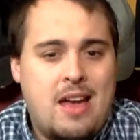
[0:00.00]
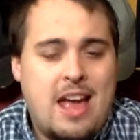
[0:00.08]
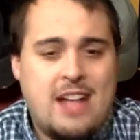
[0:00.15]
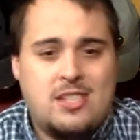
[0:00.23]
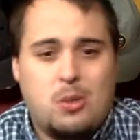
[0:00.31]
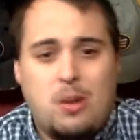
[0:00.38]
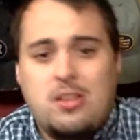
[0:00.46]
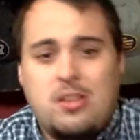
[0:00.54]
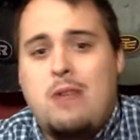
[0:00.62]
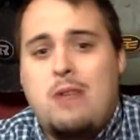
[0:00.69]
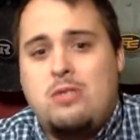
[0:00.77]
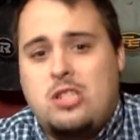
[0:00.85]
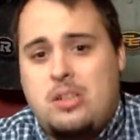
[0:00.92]
And so I thought it
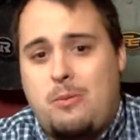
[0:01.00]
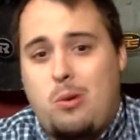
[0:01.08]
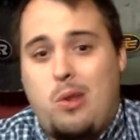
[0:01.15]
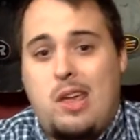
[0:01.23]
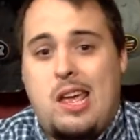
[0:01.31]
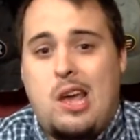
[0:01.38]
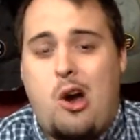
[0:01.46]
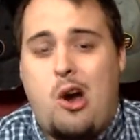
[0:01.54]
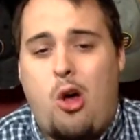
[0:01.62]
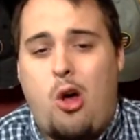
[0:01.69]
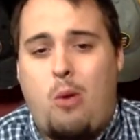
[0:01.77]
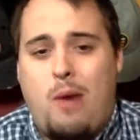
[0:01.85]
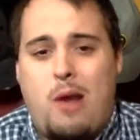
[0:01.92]
was just a really
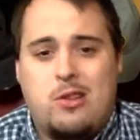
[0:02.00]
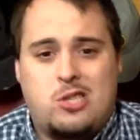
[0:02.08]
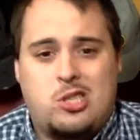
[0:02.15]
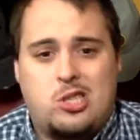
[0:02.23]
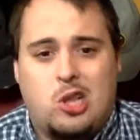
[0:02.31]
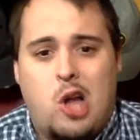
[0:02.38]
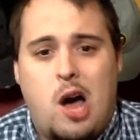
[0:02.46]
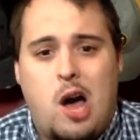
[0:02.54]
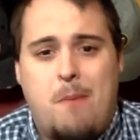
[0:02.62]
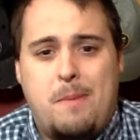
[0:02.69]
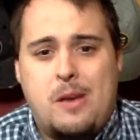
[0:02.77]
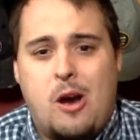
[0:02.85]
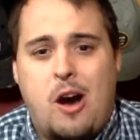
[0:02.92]
all around
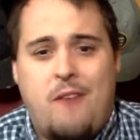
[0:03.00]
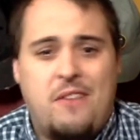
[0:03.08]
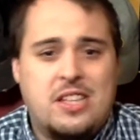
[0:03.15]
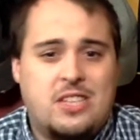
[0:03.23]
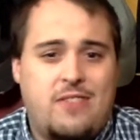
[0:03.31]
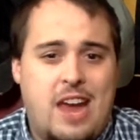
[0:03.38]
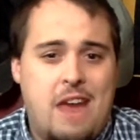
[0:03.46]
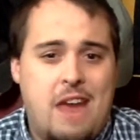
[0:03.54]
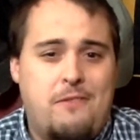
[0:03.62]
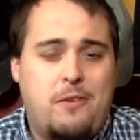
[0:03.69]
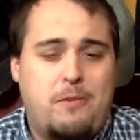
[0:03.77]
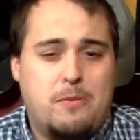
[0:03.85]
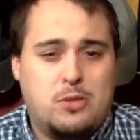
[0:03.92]
sloppy offensive
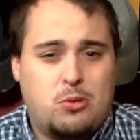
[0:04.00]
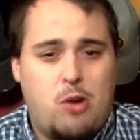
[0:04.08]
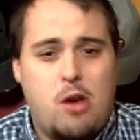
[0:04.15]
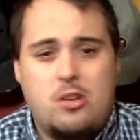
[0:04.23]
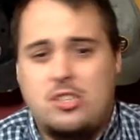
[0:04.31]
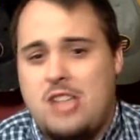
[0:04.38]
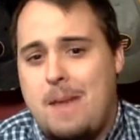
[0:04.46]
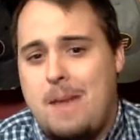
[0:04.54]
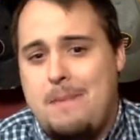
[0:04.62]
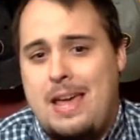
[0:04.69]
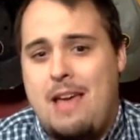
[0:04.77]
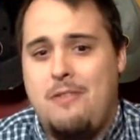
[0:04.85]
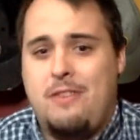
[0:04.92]
effort from Toronto, just not
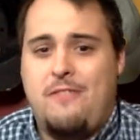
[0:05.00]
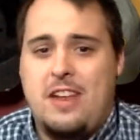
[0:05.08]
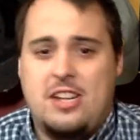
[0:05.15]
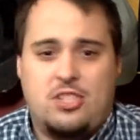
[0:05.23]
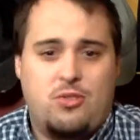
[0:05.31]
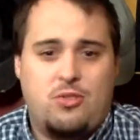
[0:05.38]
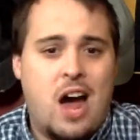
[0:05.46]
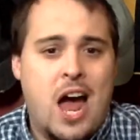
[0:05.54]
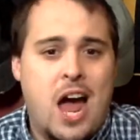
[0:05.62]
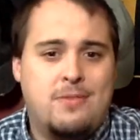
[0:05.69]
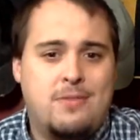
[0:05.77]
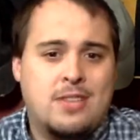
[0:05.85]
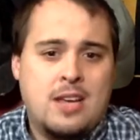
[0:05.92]
being able to finish
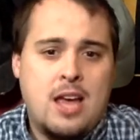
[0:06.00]
drives.